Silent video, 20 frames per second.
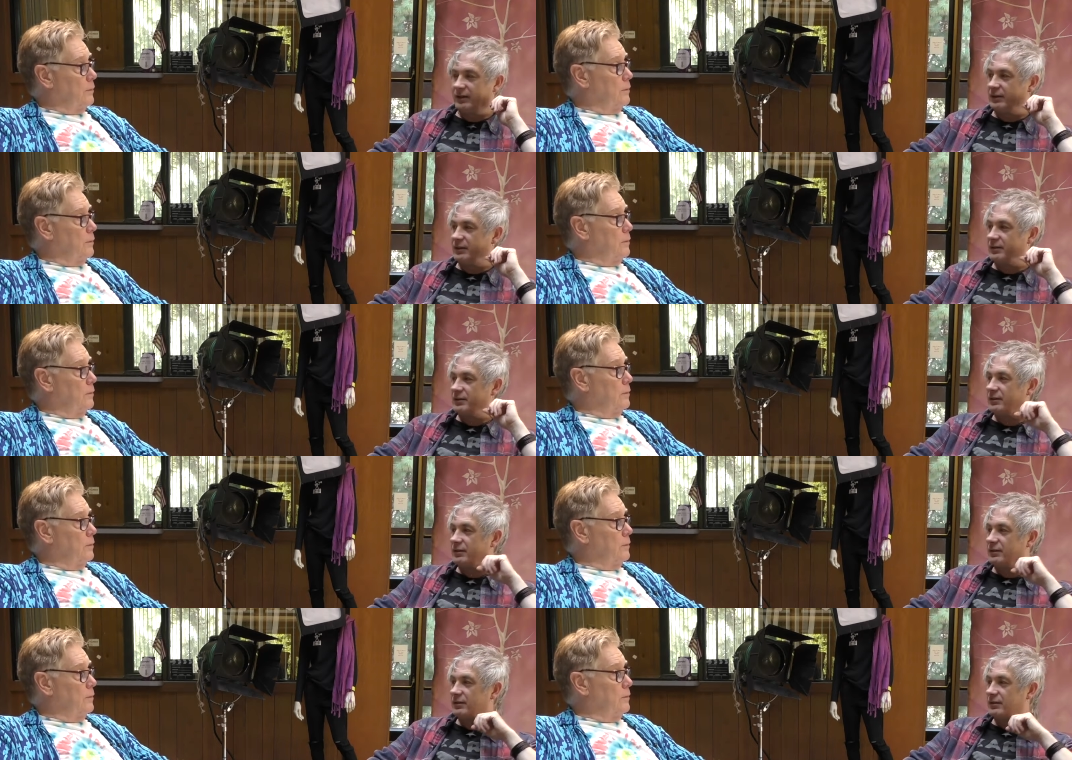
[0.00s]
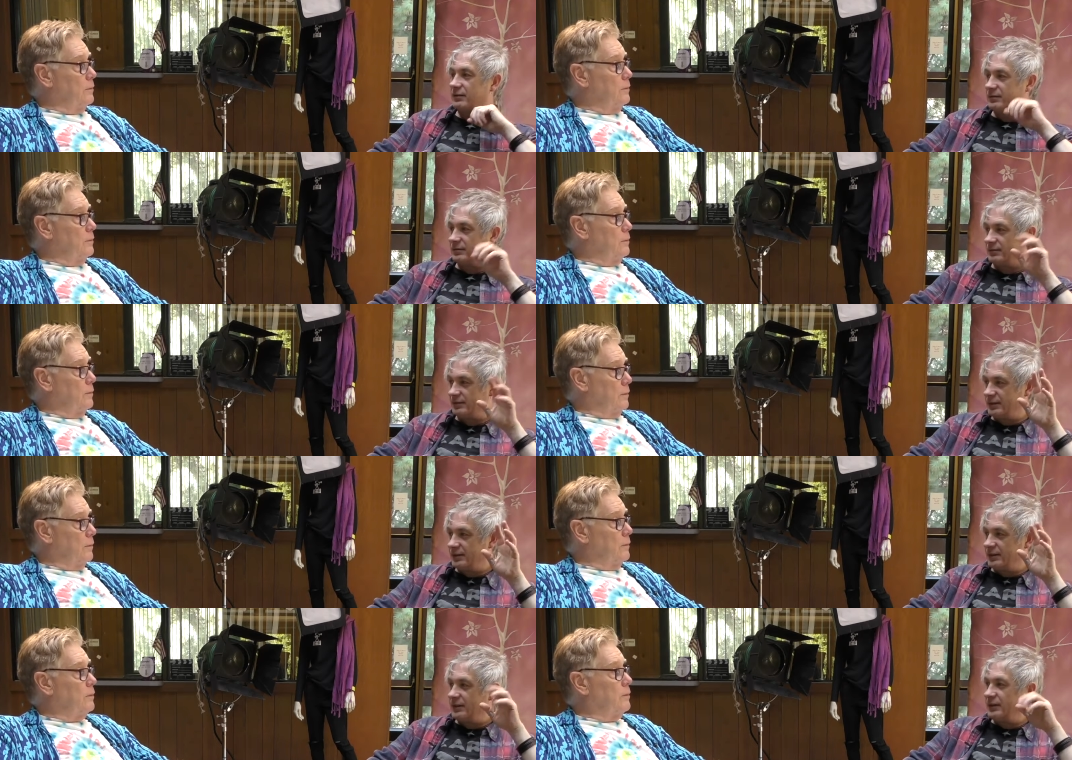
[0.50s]
Speaker 1: and Your
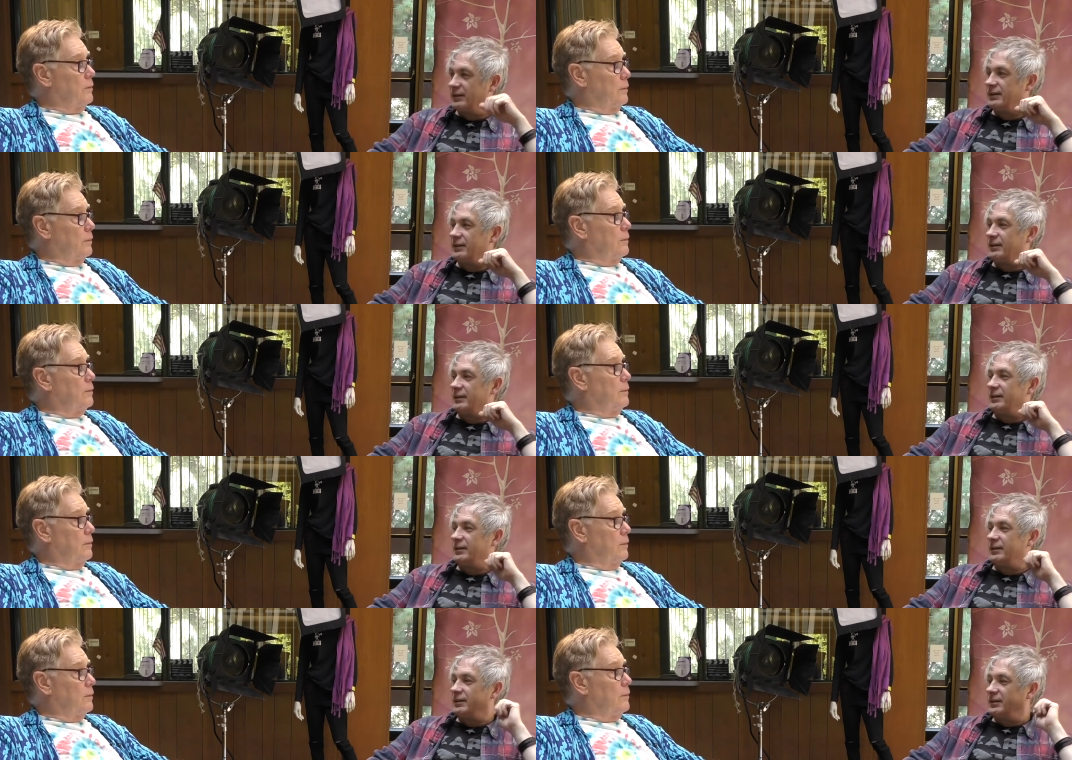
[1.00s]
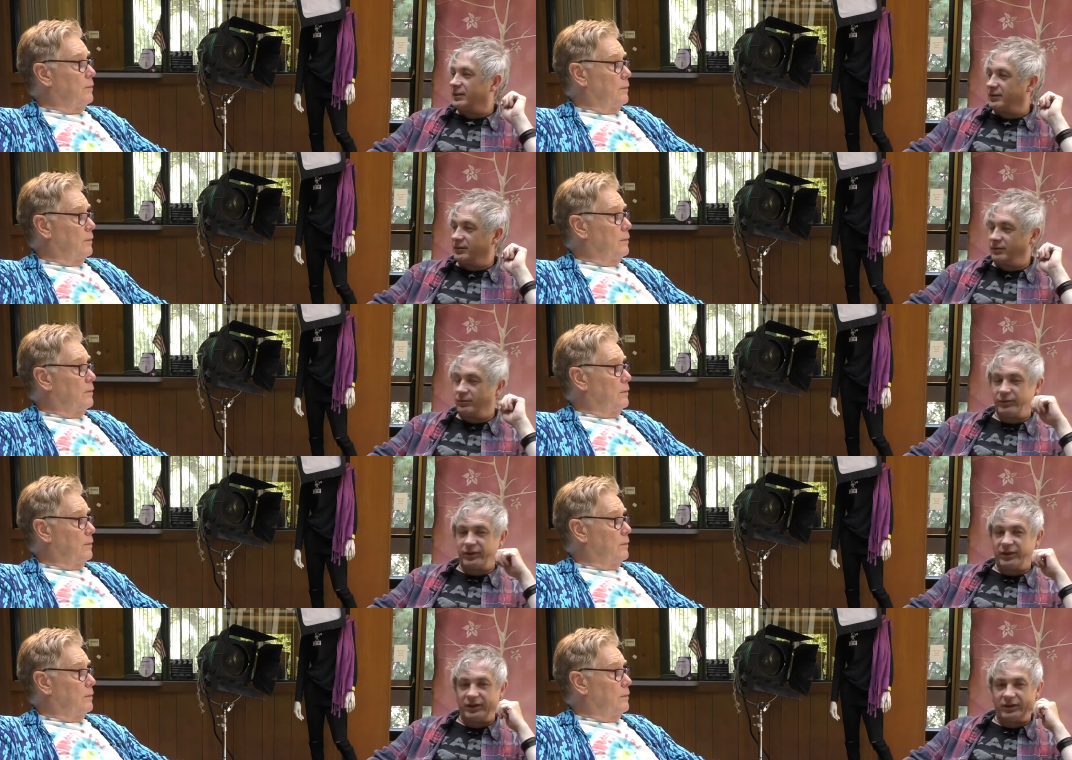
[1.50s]

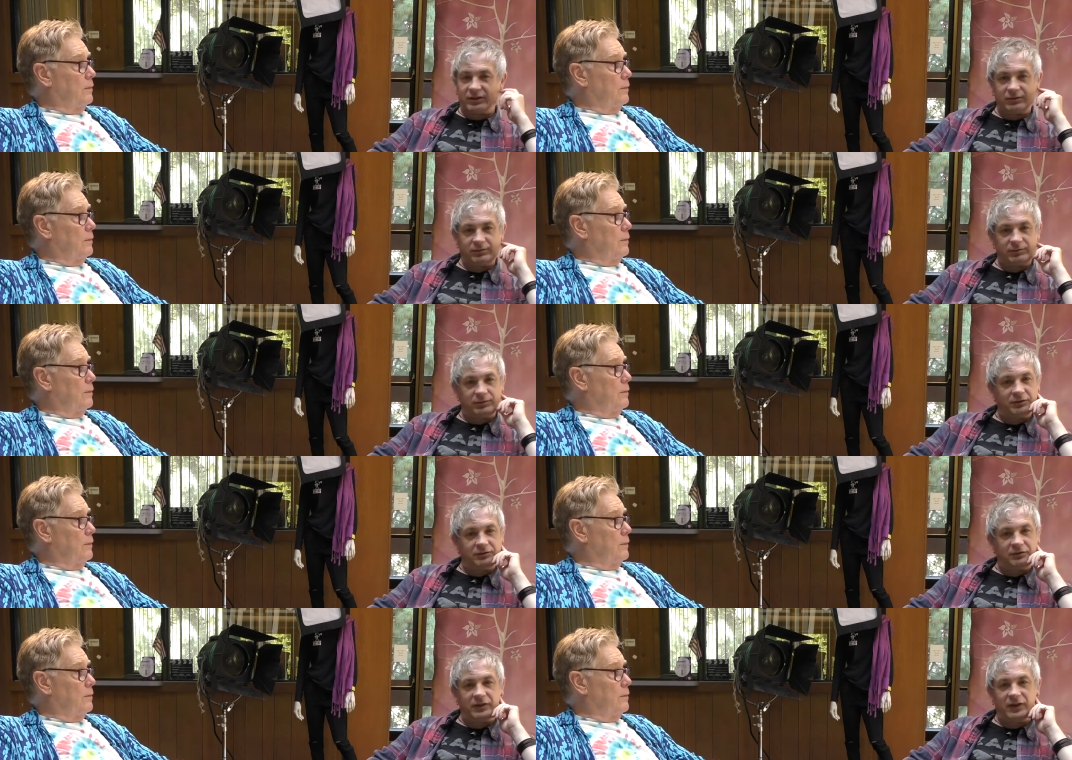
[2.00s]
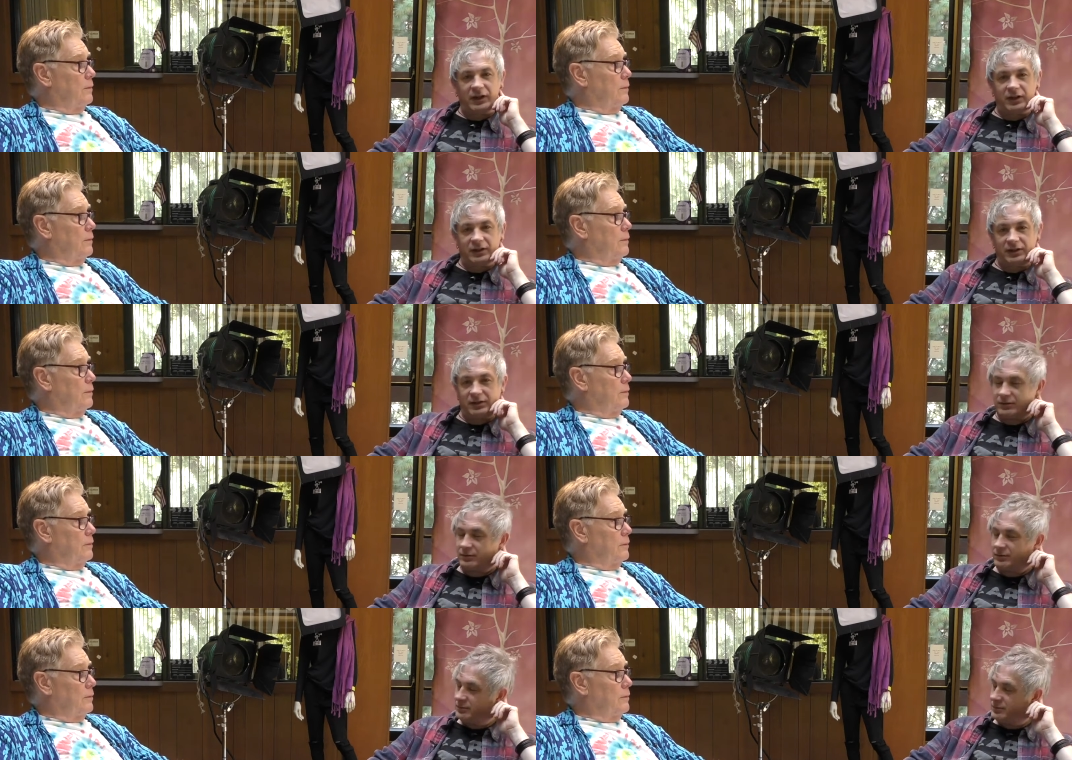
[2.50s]
Rear Will
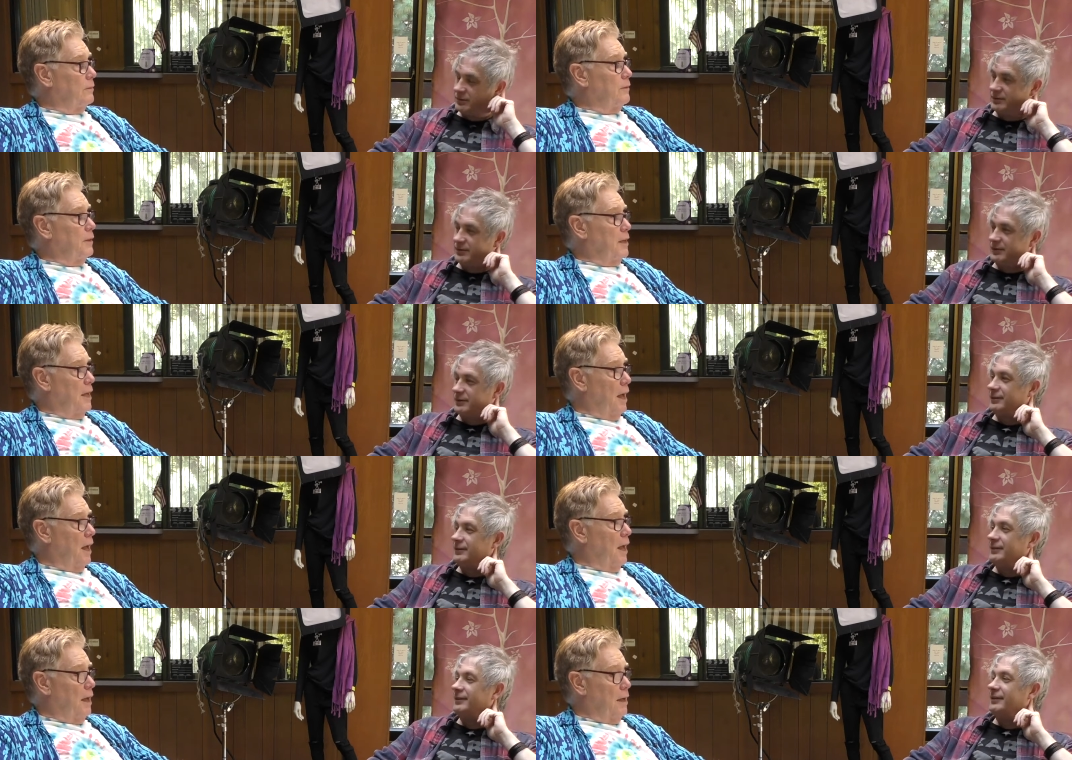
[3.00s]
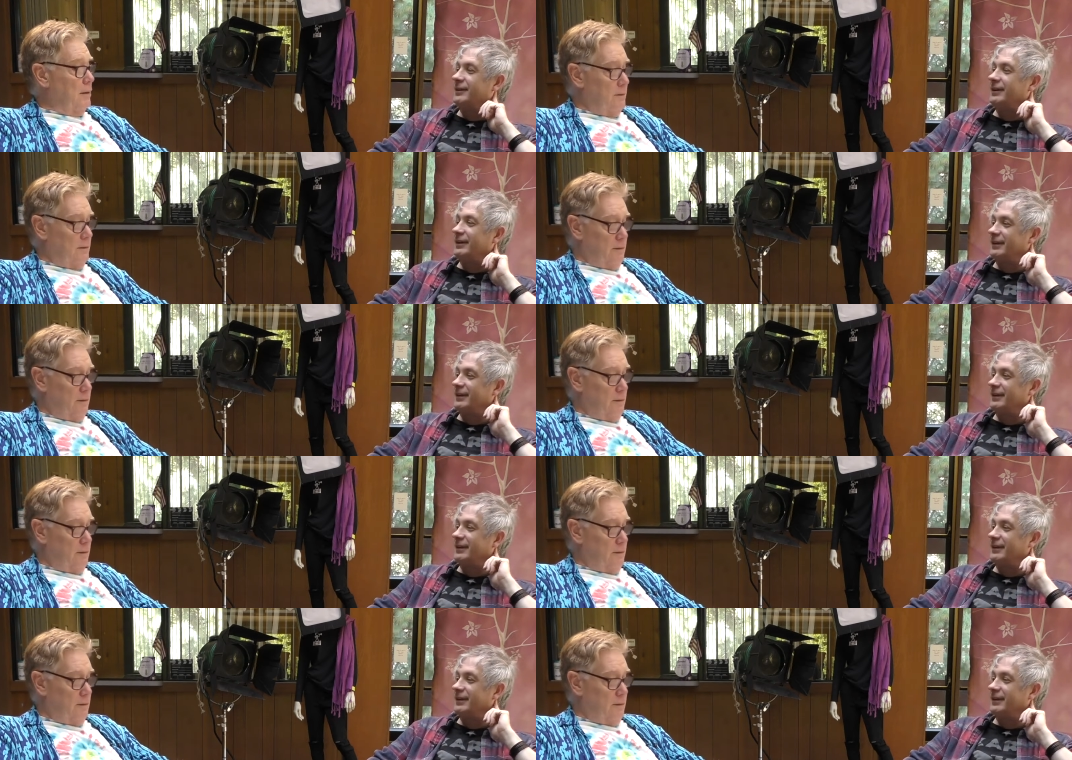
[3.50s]
Follow. Yeah.